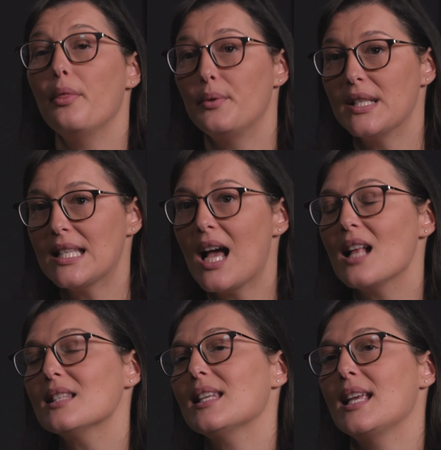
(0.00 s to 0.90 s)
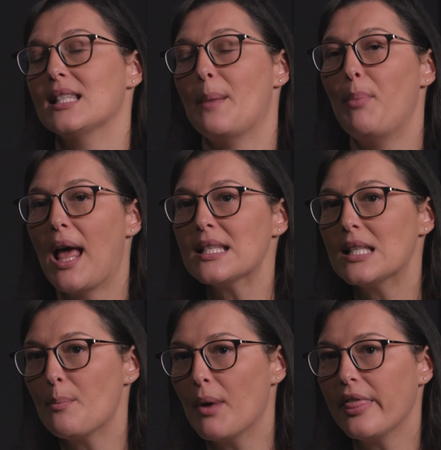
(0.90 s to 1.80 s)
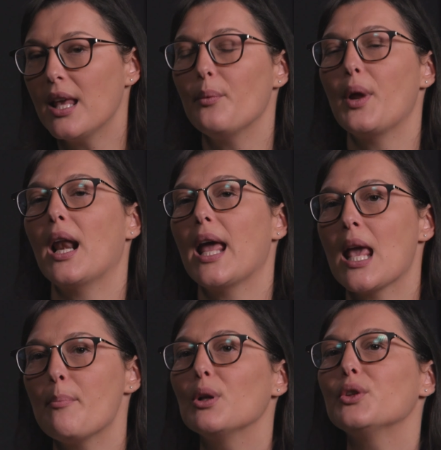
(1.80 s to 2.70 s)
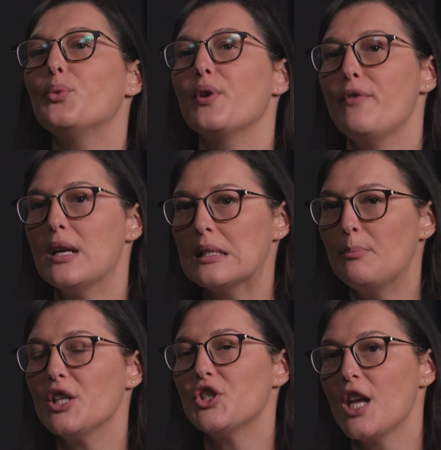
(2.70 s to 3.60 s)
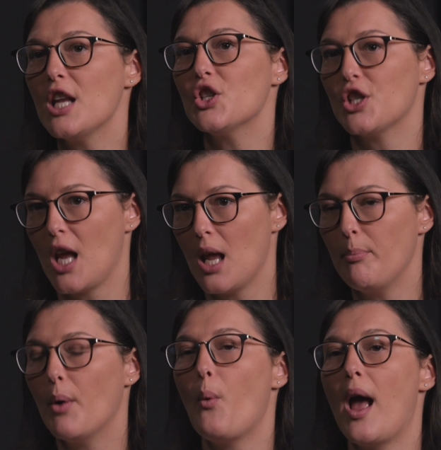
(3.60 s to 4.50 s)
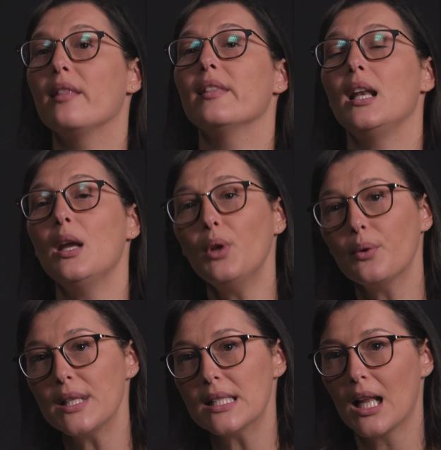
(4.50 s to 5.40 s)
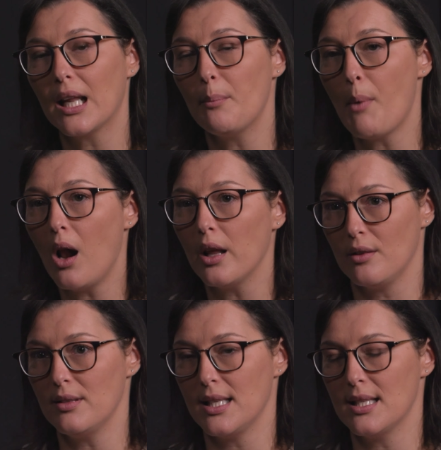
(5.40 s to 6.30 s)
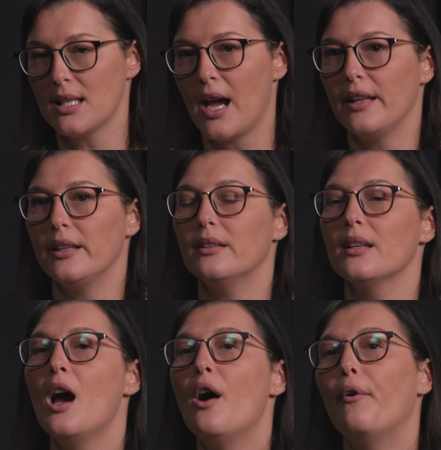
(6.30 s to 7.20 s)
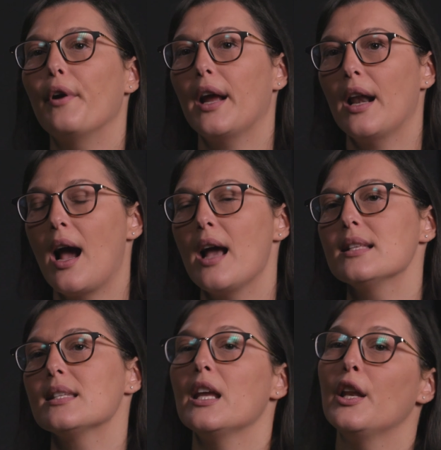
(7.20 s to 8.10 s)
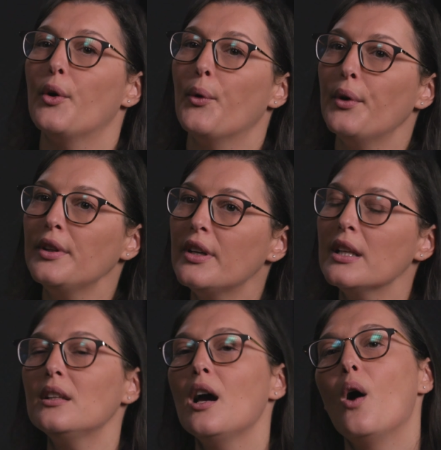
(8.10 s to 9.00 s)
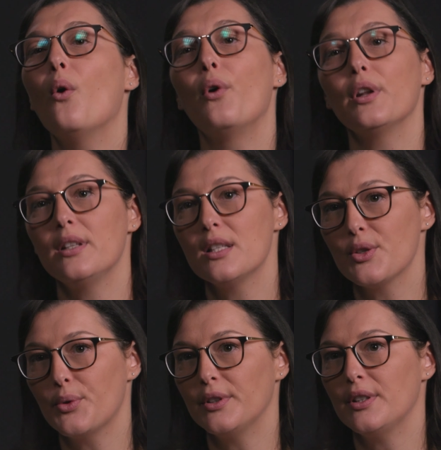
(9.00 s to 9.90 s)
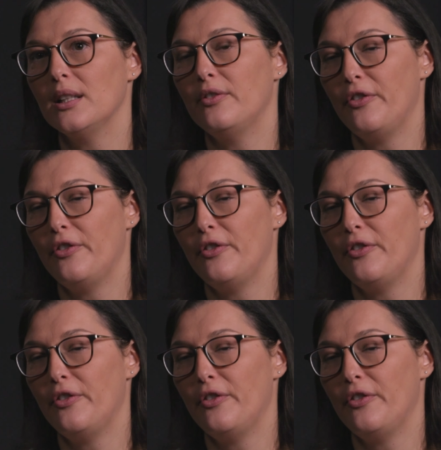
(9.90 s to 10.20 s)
The result is a plastic material able to reversibly change shape when the liquid crystalline molecules inside it organize in ordered or disordered